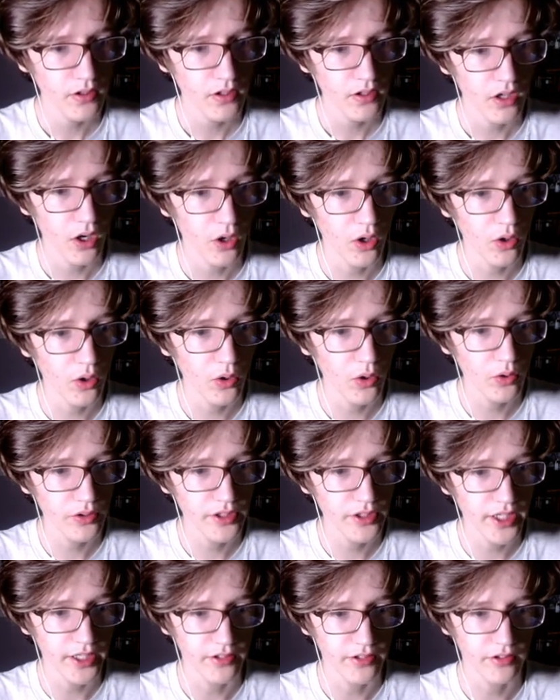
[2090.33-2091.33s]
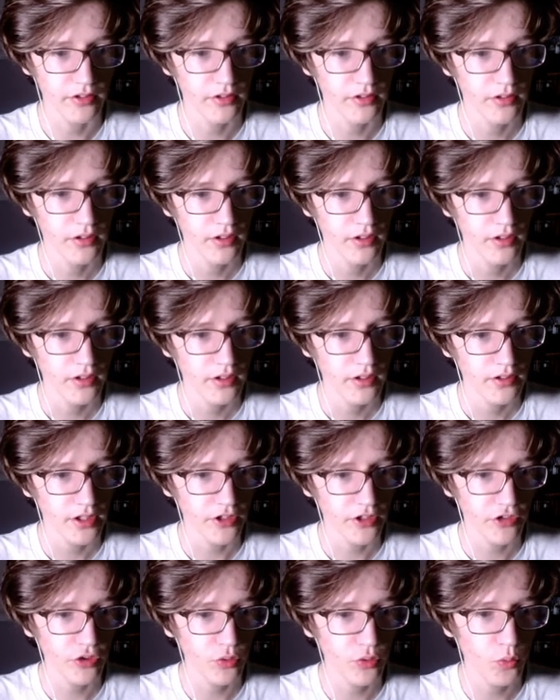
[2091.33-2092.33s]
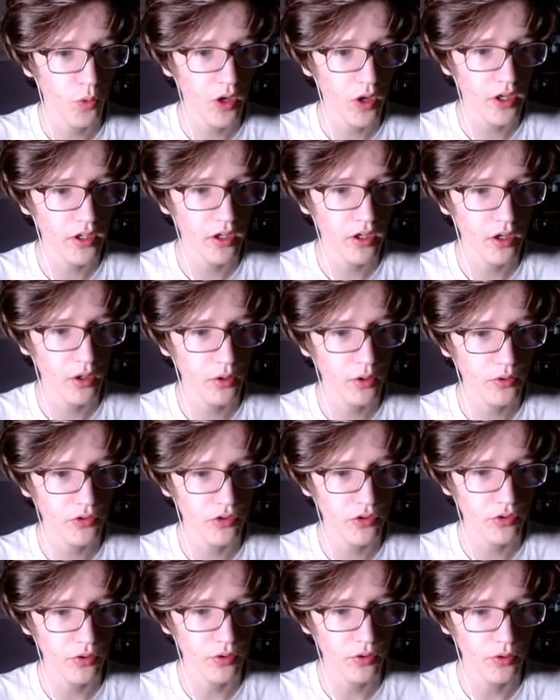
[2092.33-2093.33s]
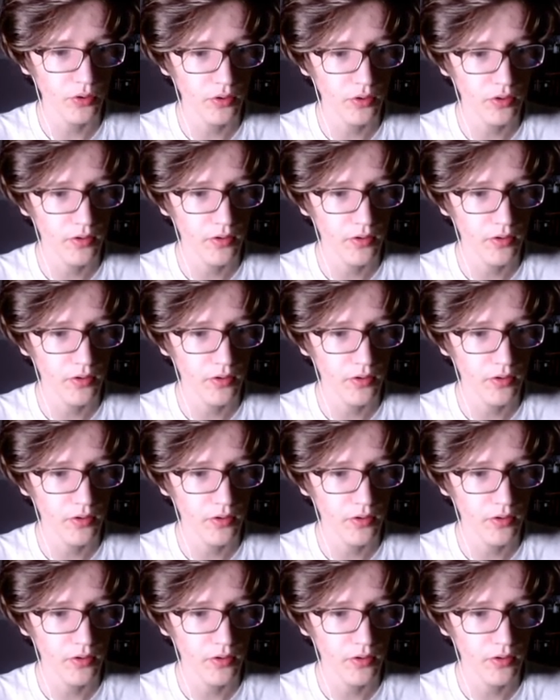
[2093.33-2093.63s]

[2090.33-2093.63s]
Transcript: Oh, yes. Let's do 102.